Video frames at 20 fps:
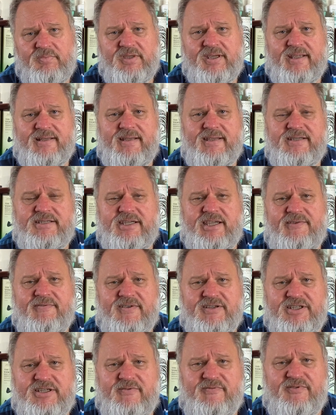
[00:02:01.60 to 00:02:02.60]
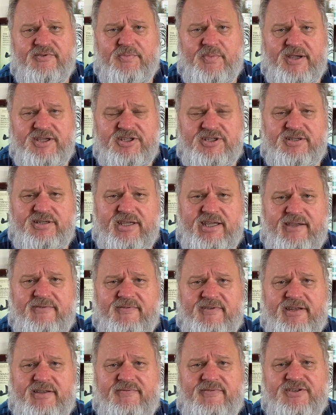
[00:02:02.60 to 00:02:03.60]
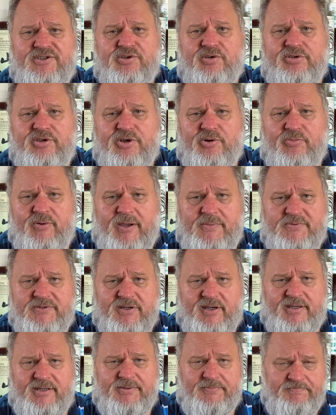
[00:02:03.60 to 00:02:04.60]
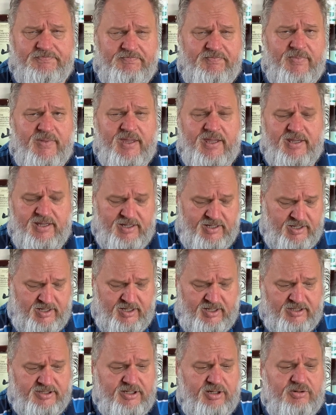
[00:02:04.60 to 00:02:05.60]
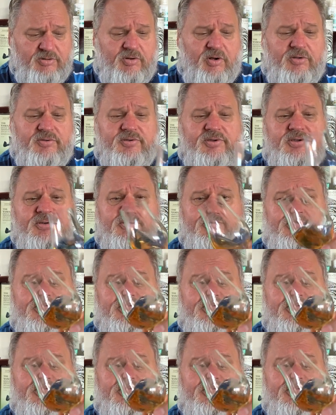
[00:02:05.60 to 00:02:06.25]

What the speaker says: at least give us information, even if it's on your website. So on to